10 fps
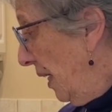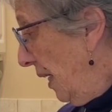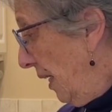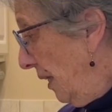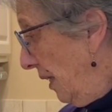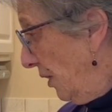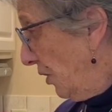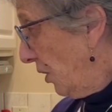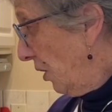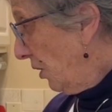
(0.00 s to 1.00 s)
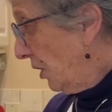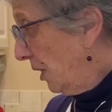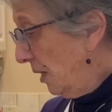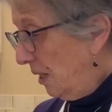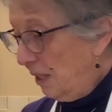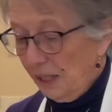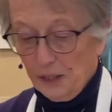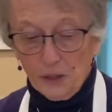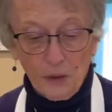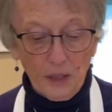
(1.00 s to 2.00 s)
and then start.
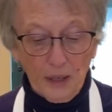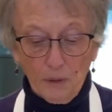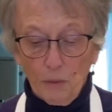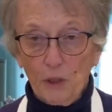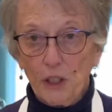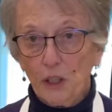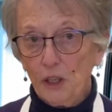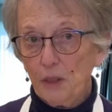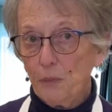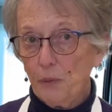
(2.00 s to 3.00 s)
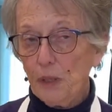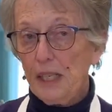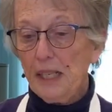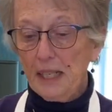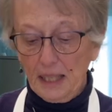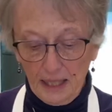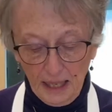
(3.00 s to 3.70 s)
And so the oven will start preheating.